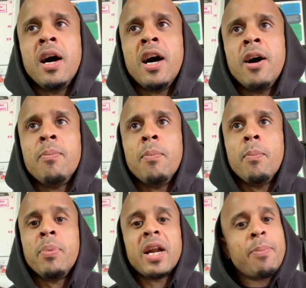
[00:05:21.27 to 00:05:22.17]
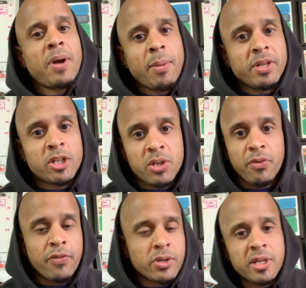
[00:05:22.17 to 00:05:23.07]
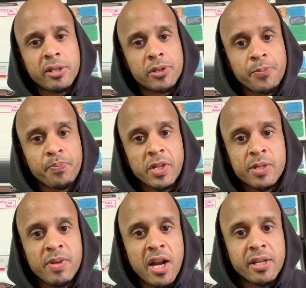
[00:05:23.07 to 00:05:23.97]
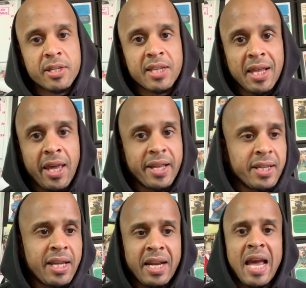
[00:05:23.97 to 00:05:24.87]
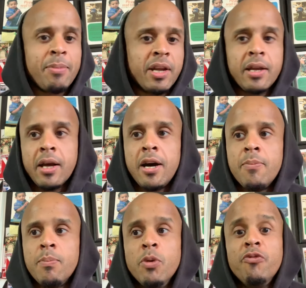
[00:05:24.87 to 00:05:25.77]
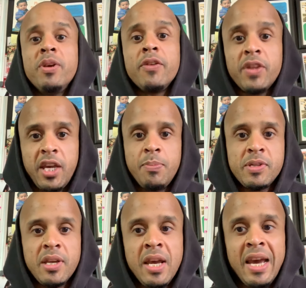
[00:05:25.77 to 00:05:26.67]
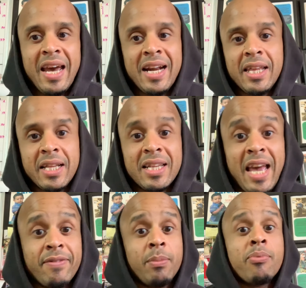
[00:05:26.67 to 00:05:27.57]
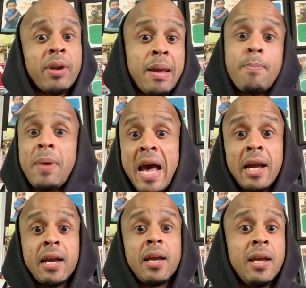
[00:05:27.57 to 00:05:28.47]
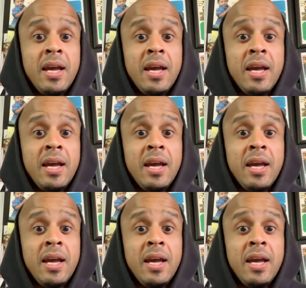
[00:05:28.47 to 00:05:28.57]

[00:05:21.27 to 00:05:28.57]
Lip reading: But I'd probably just a reverse lunge, to be honest, because I like the dynamic movement of the hips, and I like that they have to bring it back.